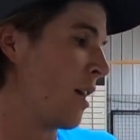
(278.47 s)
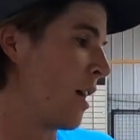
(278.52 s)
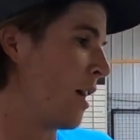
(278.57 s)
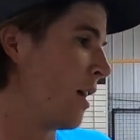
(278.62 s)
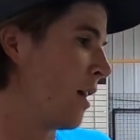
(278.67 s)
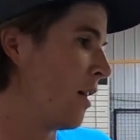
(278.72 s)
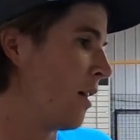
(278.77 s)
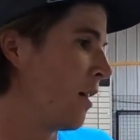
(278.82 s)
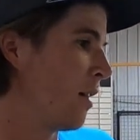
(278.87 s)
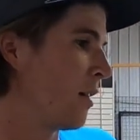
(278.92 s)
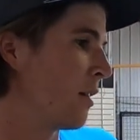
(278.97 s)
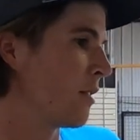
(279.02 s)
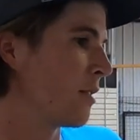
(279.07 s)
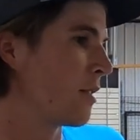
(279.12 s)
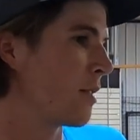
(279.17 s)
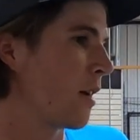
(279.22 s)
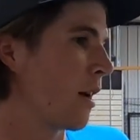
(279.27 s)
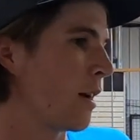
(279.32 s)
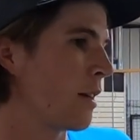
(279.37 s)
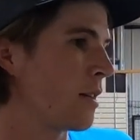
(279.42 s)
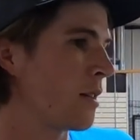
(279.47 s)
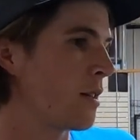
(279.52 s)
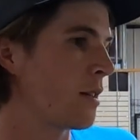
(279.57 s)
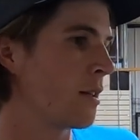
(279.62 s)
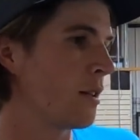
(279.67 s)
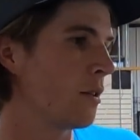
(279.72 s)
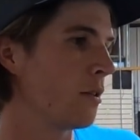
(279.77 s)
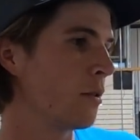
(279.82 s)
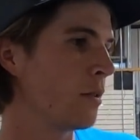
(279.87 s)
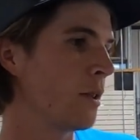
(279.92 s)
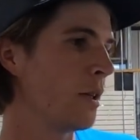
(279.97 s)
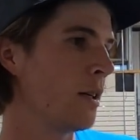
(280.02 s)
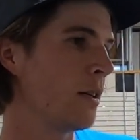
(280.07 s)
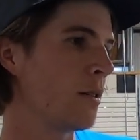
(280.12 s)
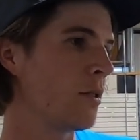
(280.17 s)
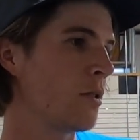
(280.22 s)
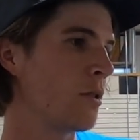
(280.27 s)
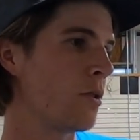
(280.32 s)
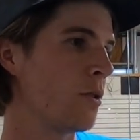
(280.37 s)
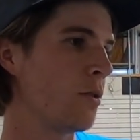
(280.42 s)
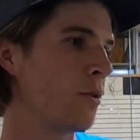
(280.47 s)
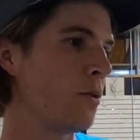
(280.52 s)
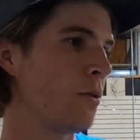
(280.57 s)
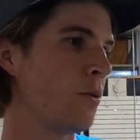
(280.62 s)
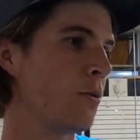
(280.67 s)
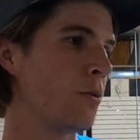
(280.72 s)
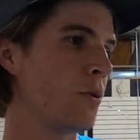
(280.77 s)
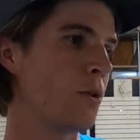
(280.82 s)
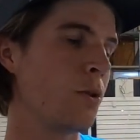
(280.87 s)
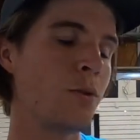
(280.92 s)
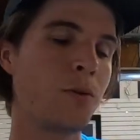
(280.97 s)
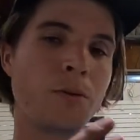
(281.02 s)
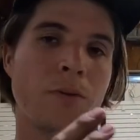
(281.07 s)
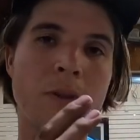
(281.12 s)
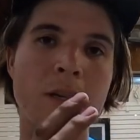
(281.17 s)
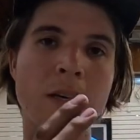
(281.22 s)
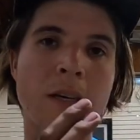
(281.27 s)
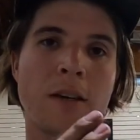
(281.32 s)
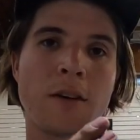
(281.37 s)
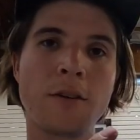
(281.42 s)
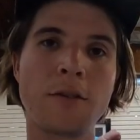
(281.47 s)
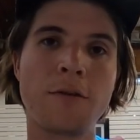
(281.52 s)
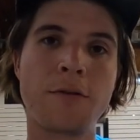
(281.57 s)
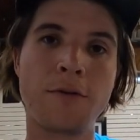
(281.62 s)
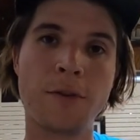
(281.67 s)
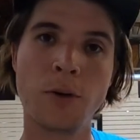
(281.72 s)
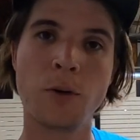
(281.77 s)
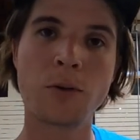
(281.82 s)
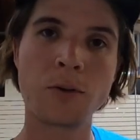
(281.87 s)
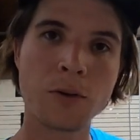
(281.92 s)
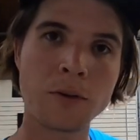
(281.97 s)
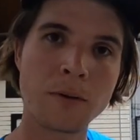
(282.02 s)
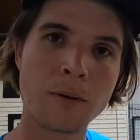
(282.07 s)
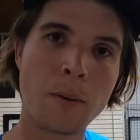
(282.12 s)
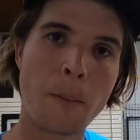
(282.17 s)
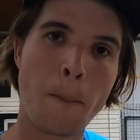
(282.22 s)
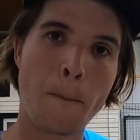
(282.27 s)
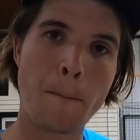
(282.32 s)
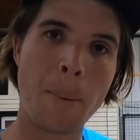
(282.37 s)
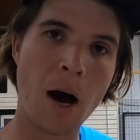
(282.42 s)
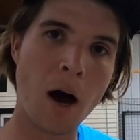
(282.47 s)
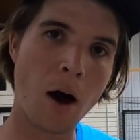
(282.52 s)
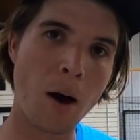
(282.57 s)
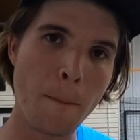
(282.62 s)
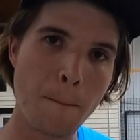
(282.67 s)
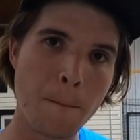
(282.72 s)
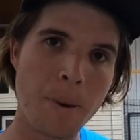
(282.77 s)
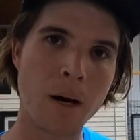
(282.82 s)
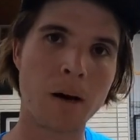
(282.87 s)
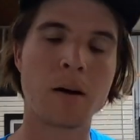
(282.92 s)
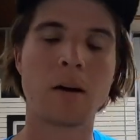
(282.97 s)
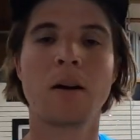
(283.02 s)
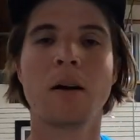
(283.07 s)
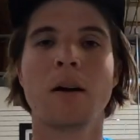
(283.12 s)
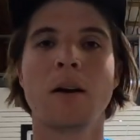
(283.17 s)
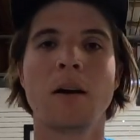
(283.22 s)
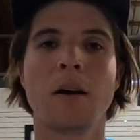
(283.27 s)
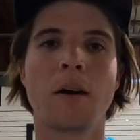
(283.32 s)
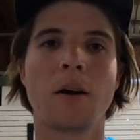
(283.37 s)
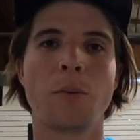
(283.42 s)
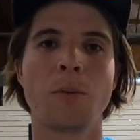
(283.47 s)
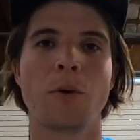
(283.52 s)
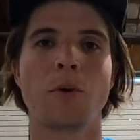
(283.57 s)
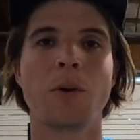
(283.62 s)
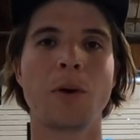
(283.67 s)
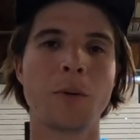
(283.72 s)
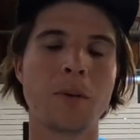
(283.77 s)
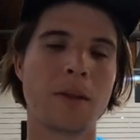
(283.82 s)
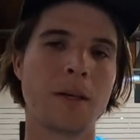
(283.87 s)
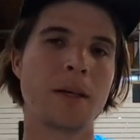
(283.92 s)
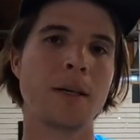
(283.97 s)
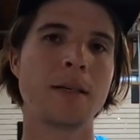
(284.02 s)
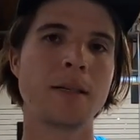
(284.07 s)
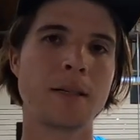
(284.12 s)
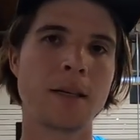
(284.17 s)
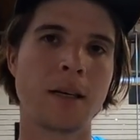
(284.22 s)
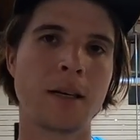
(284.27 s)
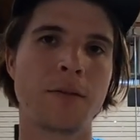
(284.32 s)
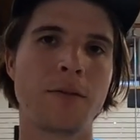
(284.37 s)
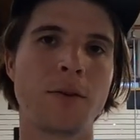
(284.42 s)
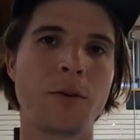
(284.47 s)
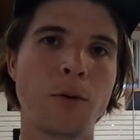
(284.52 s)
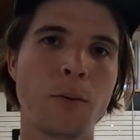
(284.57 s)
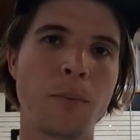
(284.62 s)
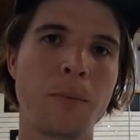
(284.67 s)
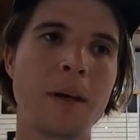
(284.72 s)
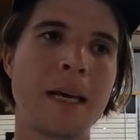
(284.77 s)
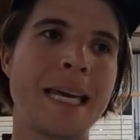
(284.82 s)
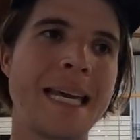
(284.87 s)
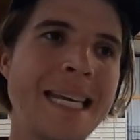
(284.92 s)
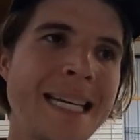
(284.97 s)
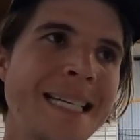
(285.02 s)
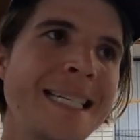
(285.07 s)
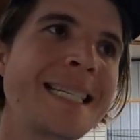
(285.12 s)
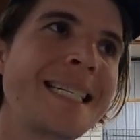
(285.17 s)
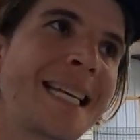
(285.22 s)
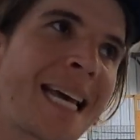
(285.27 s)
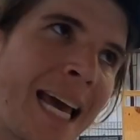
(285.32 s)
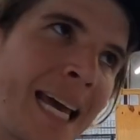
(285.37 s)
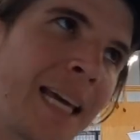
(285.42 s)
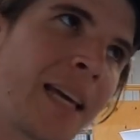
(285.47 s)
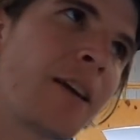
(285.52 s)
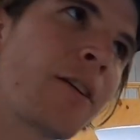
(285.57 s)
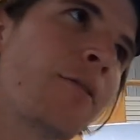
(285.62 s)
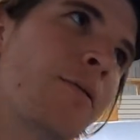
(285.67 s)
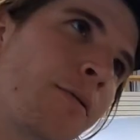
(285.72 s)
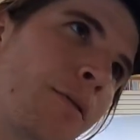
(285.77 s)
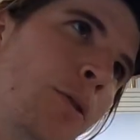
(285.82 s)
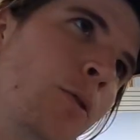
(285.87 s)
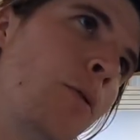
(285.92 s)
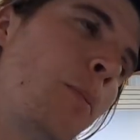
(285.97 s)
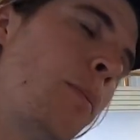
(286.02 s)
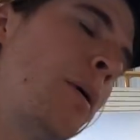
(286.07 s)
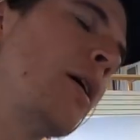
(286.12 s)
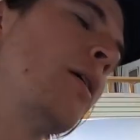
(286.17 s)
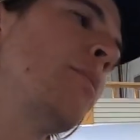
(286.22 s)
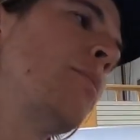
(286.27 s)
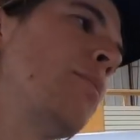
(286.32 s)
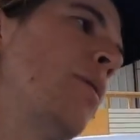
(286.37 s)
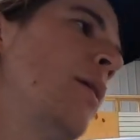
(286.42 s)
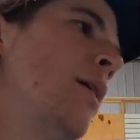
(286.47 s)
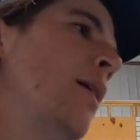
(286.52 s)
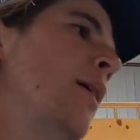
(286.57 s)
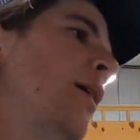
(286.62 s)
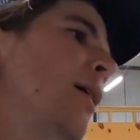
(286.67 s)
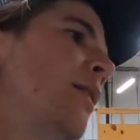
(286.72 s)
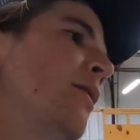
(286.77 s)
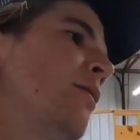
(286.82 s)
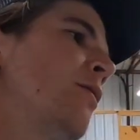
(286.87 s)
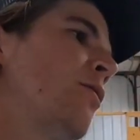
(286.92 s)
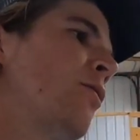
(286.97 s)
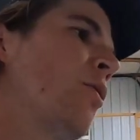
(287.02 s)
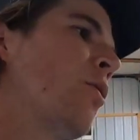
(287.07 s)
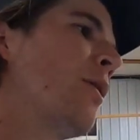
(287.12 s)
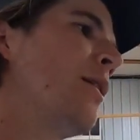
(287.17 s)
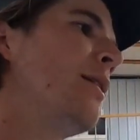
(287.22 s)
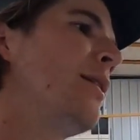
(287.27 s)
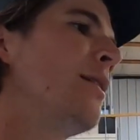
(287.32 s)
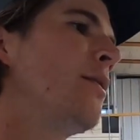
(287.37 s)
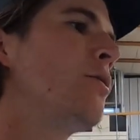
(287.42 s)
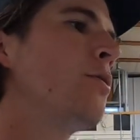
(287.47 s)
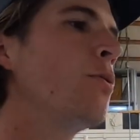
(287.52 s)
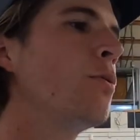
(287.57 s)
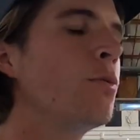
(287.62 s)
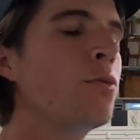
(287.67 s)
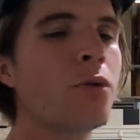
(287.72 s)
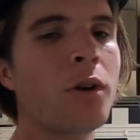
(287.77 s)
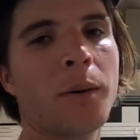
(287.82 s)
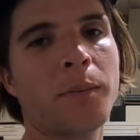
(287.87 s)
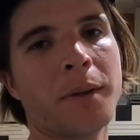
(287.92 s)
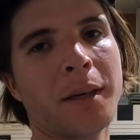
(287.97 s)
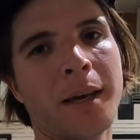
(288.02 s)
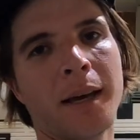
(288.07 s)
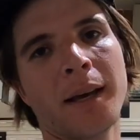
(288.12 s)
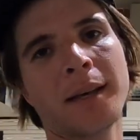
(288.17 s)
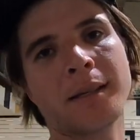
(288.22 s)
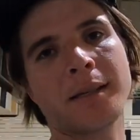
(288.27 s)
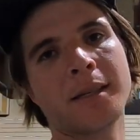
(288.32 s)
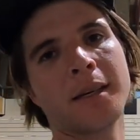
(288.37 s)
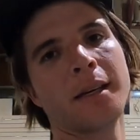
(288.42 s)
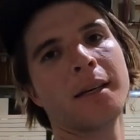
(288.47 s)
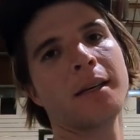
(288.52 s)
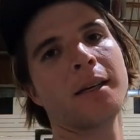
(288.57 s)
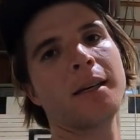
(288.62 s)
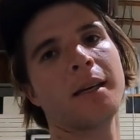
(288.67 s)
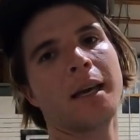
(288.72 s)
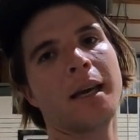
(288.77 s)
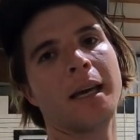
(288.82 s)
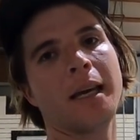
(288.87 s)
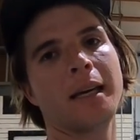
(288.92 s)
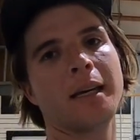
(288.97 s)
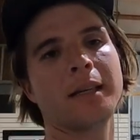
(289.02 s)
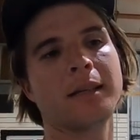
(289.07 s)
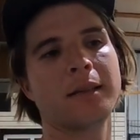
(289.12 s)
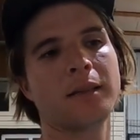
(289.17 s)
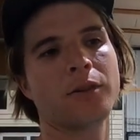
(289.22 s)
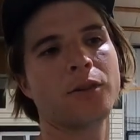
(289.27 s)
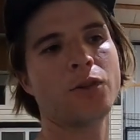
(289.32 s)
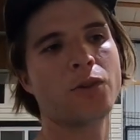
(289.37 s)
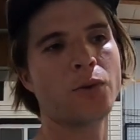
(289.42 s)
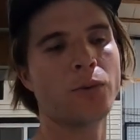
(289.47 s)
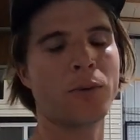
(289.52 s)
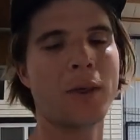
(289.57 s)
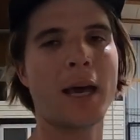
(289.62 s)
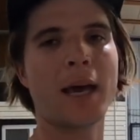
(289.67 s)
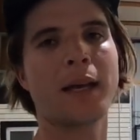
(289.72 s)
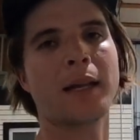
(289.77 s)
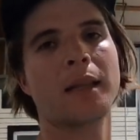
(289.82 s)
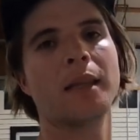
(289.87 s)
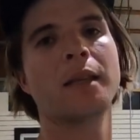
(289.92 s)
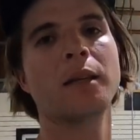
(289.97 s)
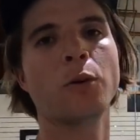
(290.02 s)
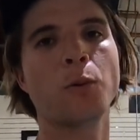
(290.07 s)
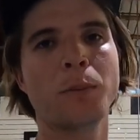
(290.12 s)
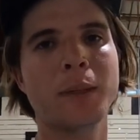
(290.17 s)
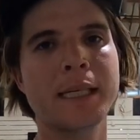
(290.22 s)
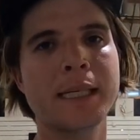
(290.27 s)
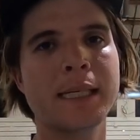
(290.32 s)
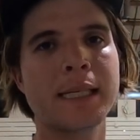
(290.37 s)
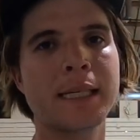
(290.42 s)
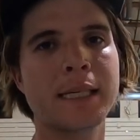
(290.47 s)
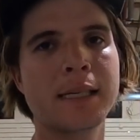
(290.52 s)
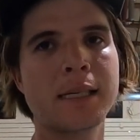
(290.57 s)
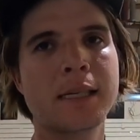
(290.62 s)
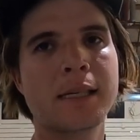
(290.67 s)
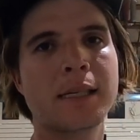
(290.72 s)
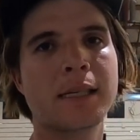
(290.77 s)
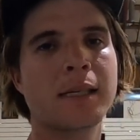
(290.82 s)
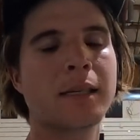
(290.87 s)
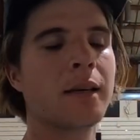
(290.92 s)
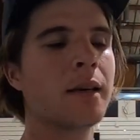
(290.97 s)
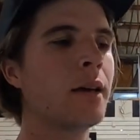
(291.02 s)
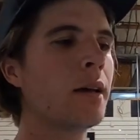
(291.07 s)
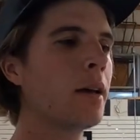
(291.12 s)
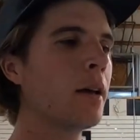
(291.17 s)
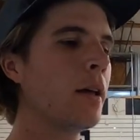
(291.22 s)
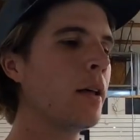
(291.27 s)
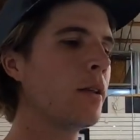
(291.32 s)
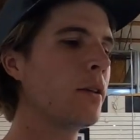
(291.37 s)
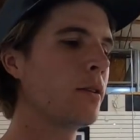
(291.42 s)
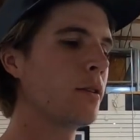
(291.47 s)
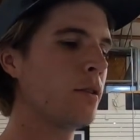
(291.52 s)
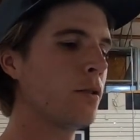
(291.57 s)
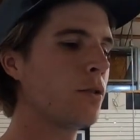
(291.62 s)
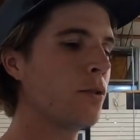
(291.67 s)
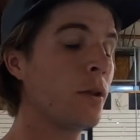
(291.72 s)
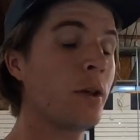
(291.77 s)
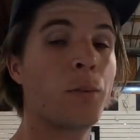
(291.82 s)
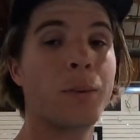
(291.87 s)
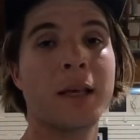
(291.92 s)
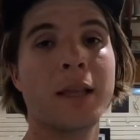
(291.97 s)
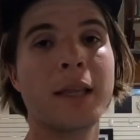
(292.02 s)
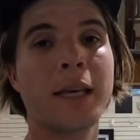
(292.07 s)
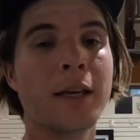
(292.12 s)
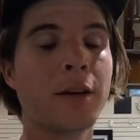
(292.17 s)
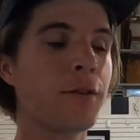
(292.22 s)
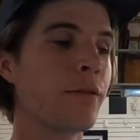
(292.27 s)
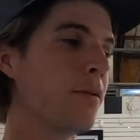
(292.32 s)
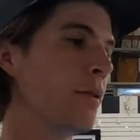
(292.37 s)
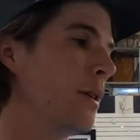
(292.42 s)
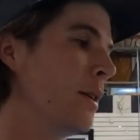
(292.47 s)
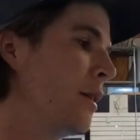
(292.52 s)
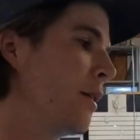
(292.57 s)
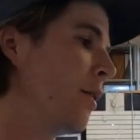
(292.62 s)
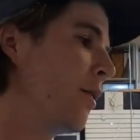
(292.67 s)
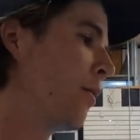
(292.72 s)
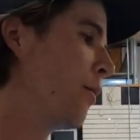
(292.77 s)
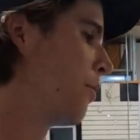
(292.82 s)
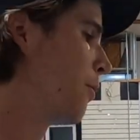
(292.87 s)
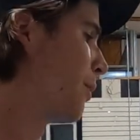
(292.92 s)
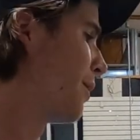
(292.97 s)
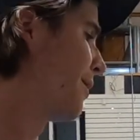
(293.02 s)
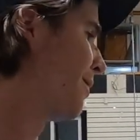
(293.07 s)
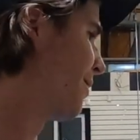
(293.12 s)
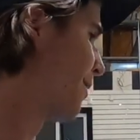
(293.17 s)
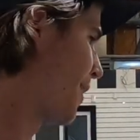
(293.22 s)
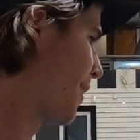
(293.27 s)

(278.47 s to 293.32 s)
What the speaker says: And I still need to do the fuel pump. I'm going with an in-tank fuel pump, so I need to drop the gas tank and do that little business. So that'll be a later video with